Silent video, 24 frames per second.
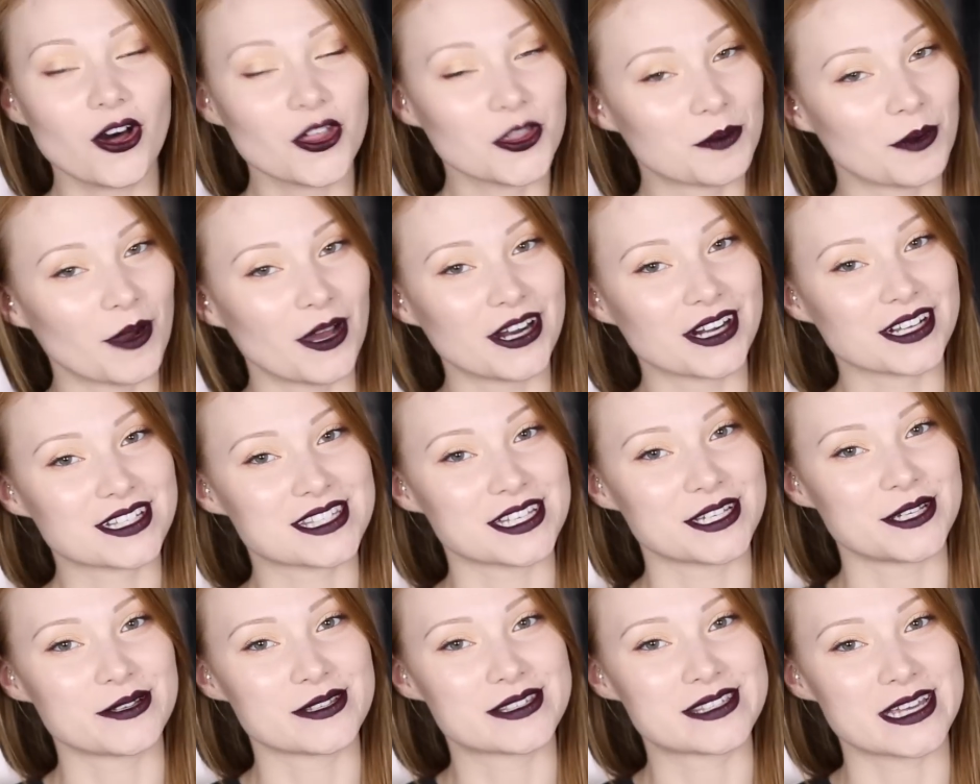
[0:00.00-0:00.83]
All the products
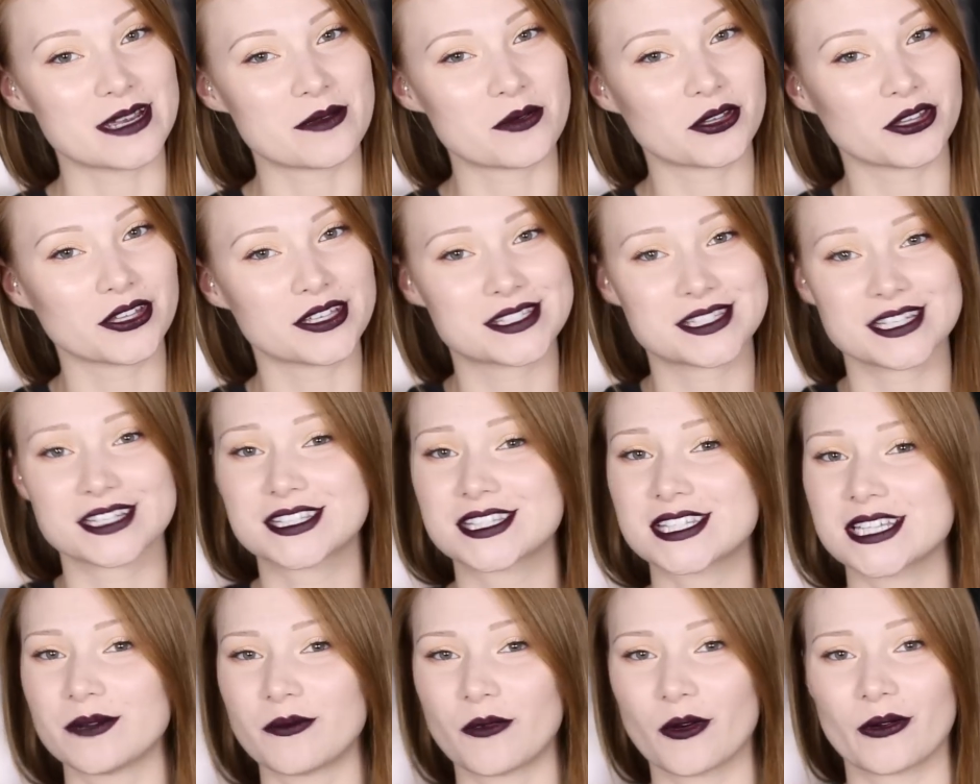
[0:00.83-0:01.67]
that you say we listed
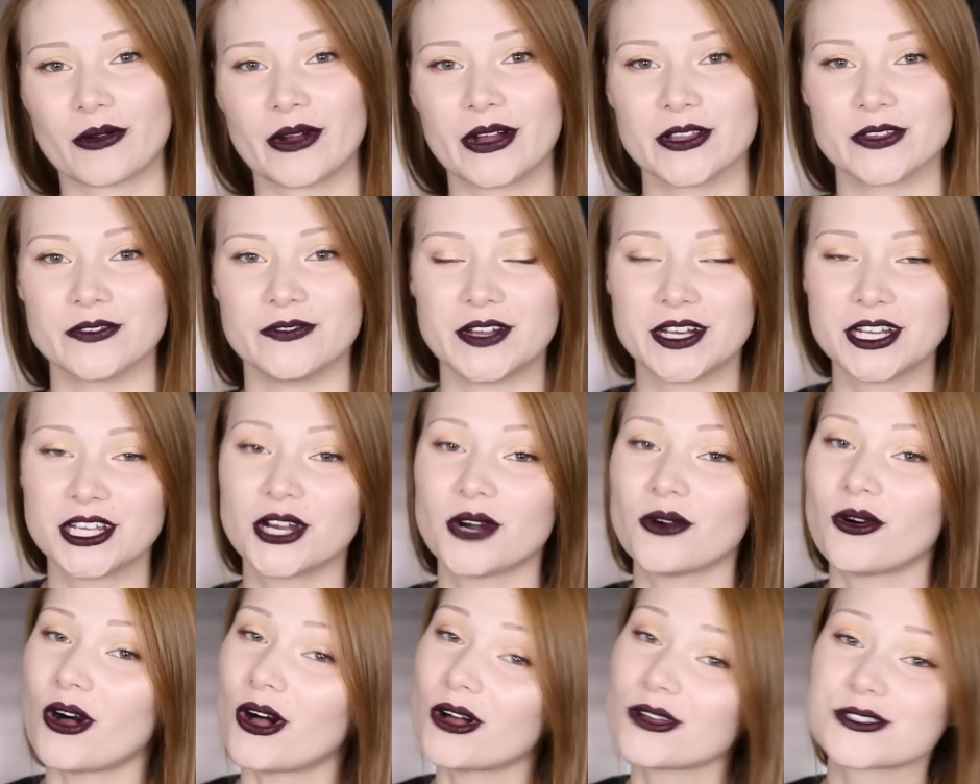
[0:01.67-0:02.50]
somewhere around the
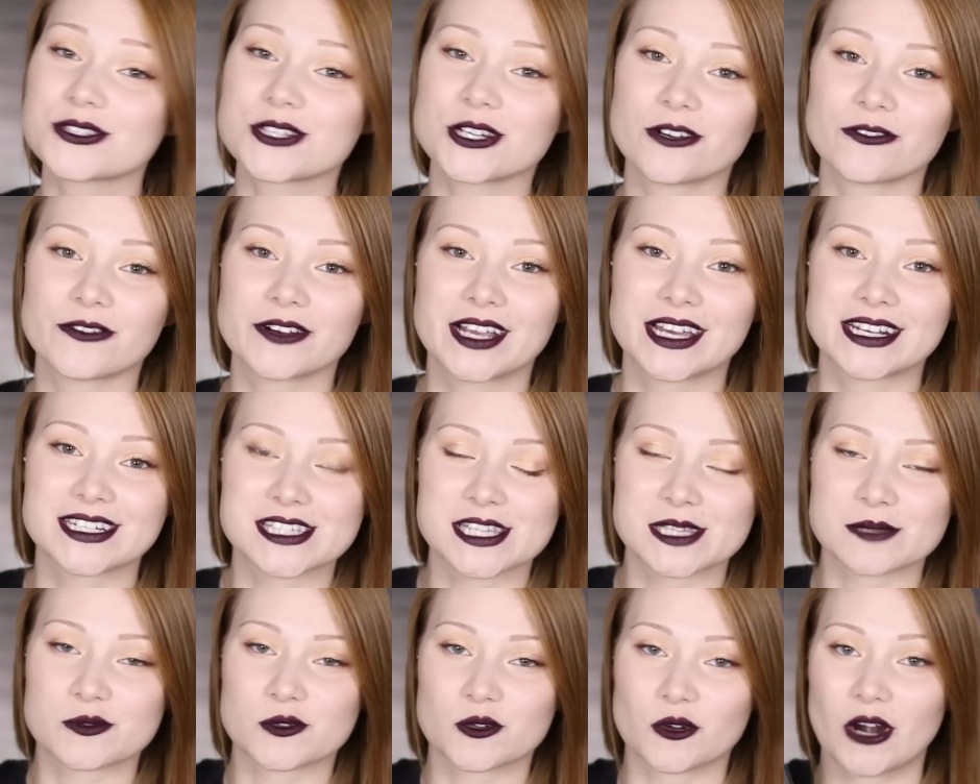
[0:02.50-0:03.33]
video. Also, don't forget to
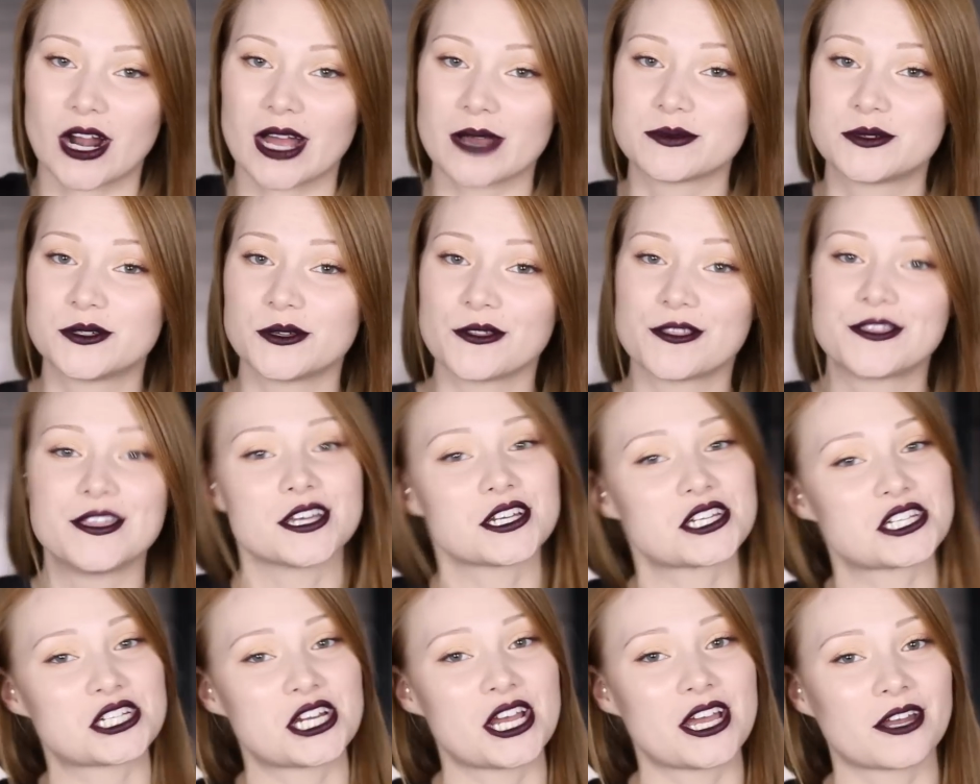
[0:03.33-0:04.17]
subscribe to
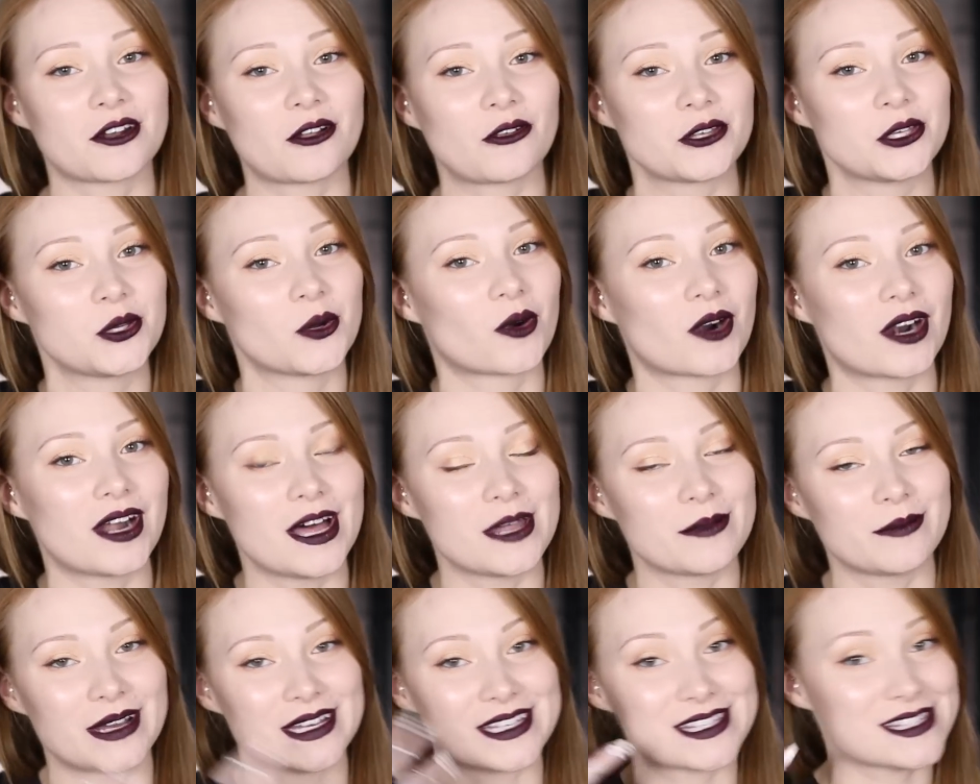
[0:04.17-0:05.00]
this channel. You're
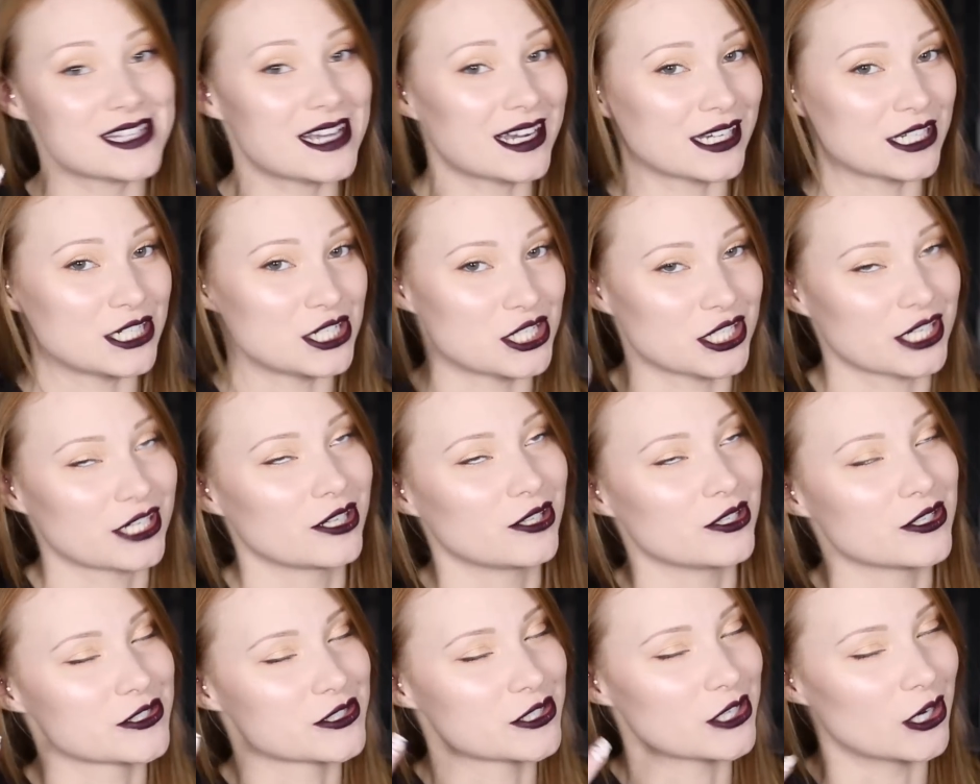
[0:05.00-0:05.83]
on my second
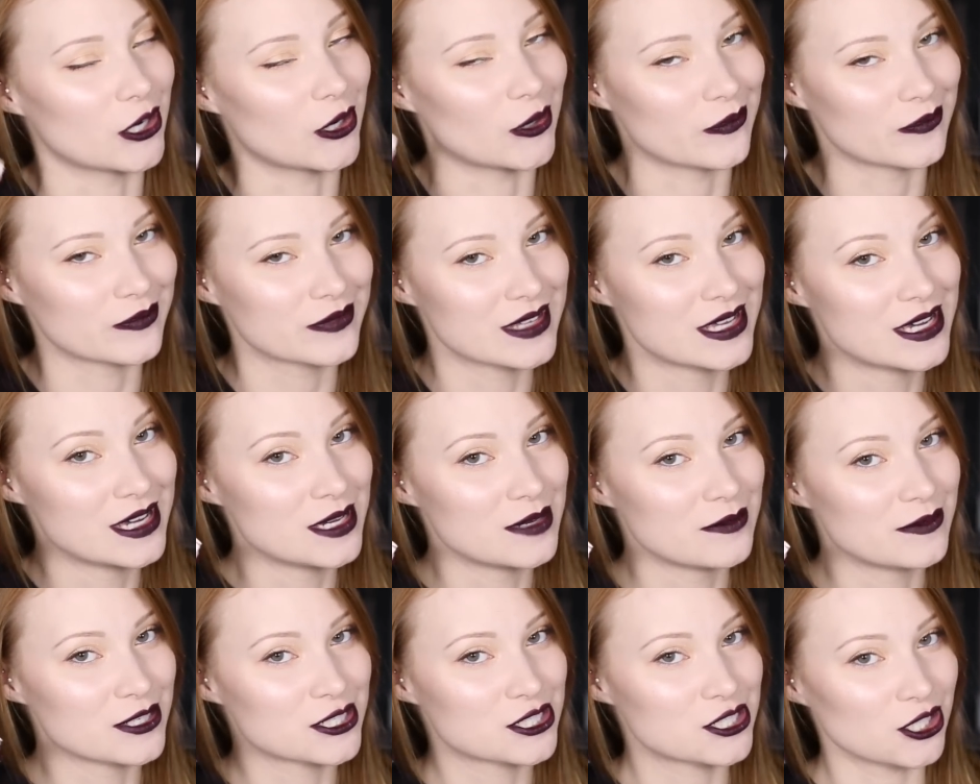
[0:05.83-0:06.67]
channel, so
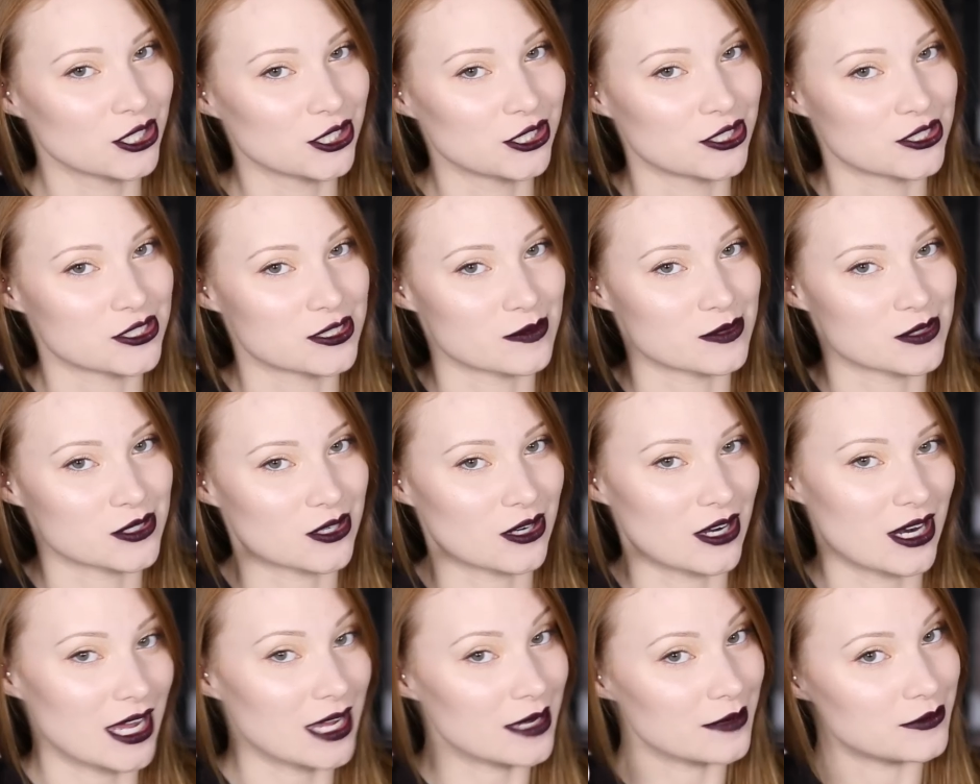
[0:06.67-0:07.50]
be sure you're
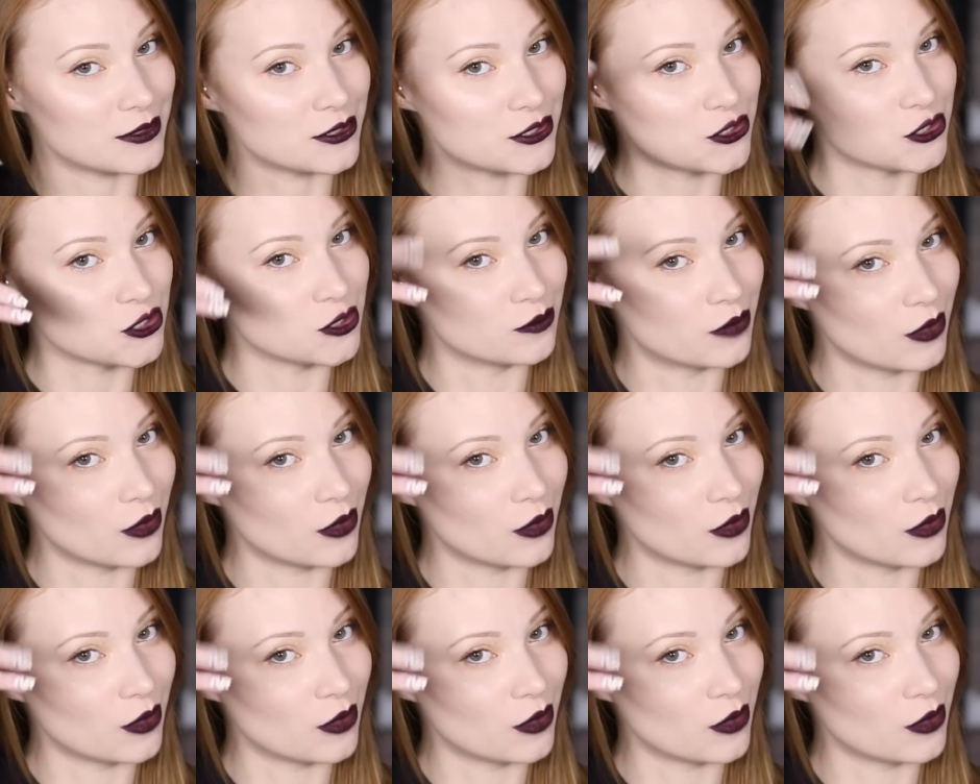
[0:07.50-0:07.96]
subscribed to